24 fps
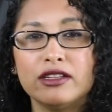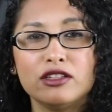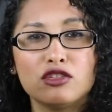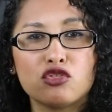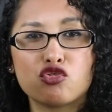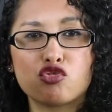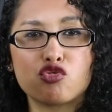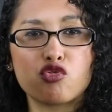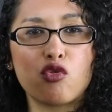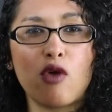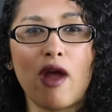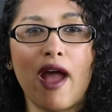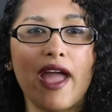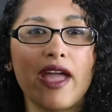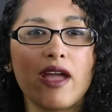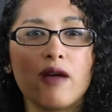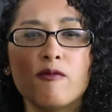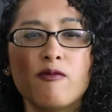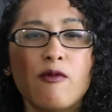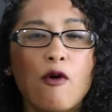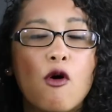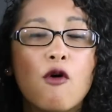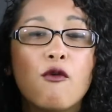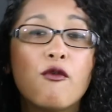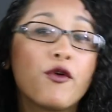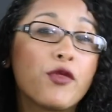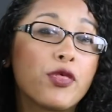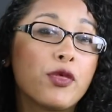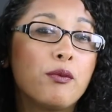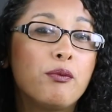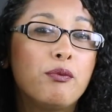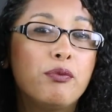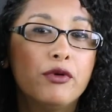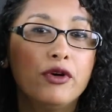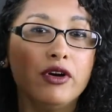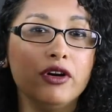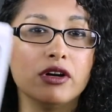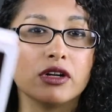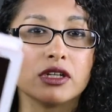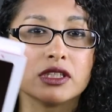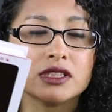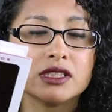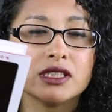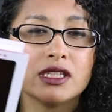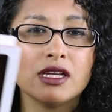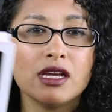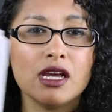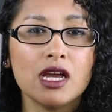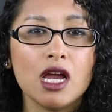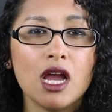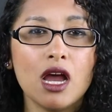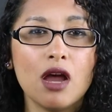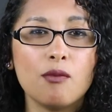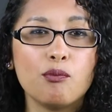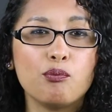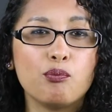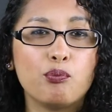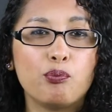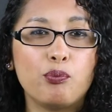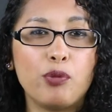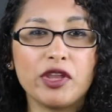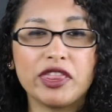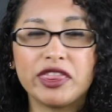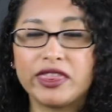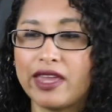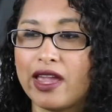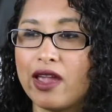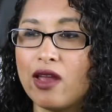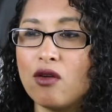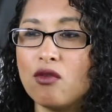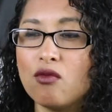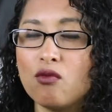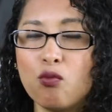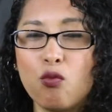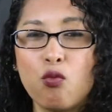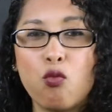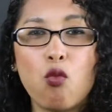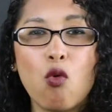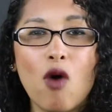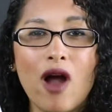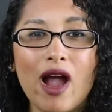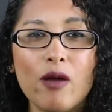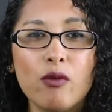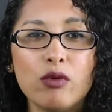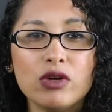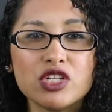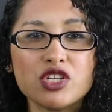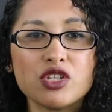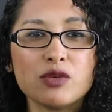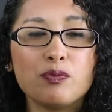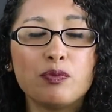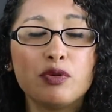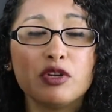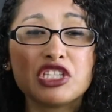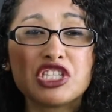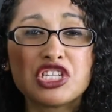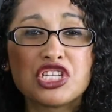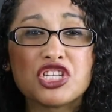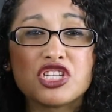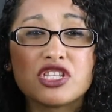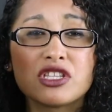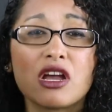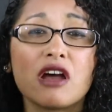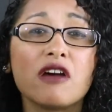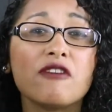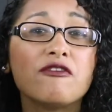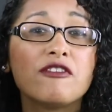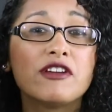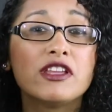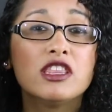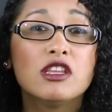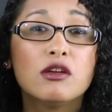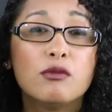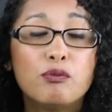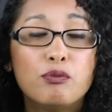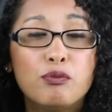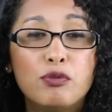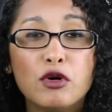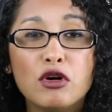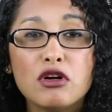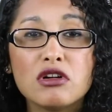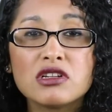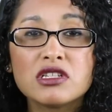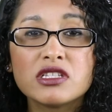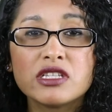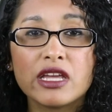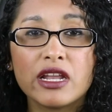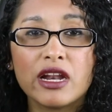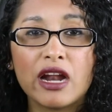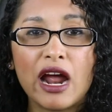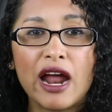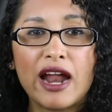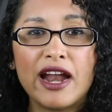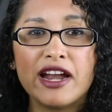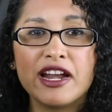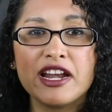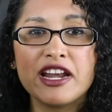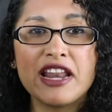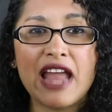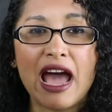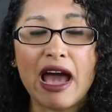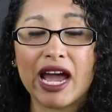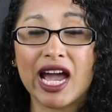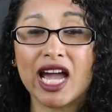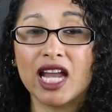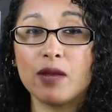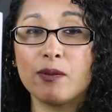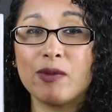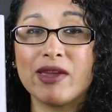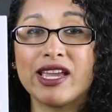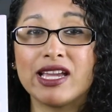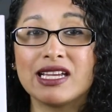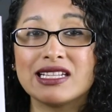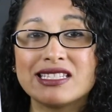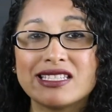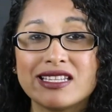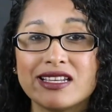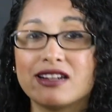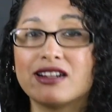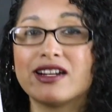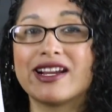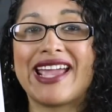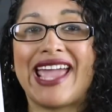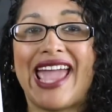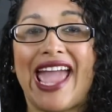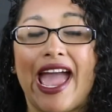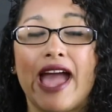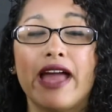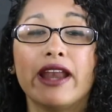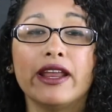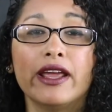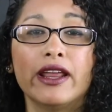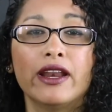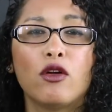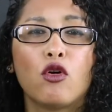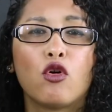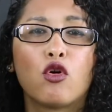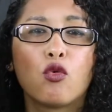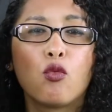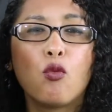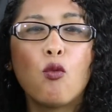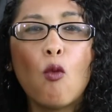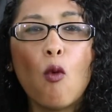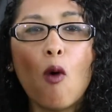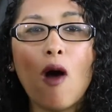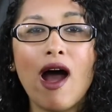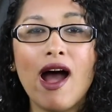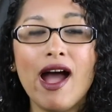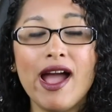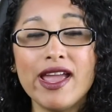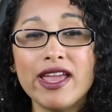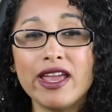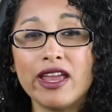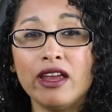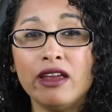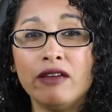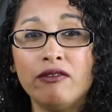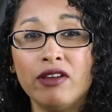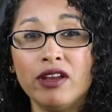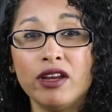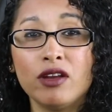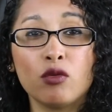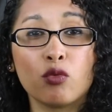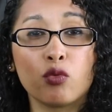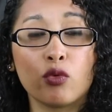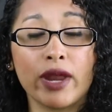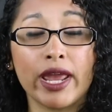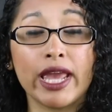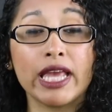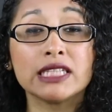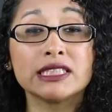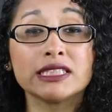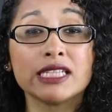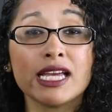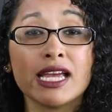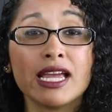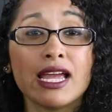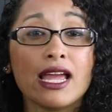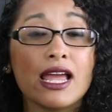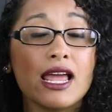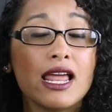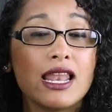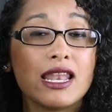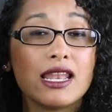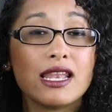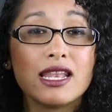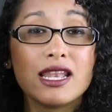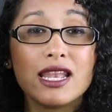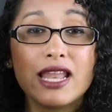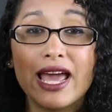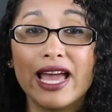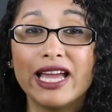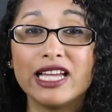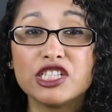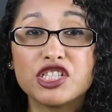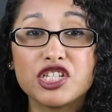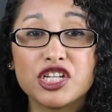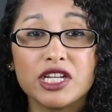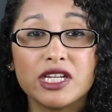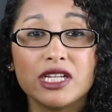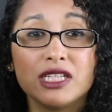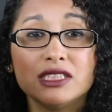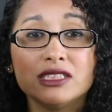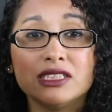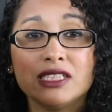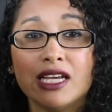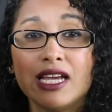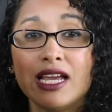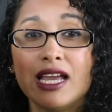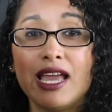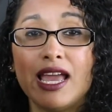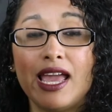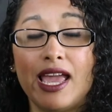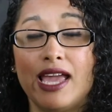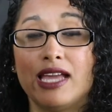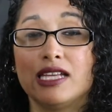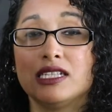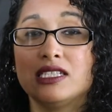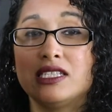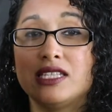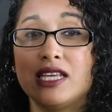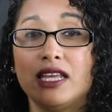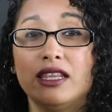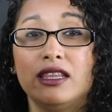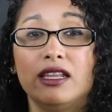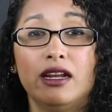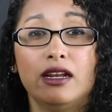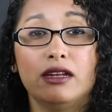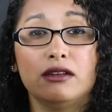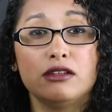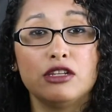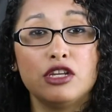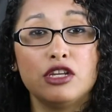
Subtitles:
triumph over the books. But then why would you put stuff in the books that are not going to be considered canon? Or why even erase legends and say that,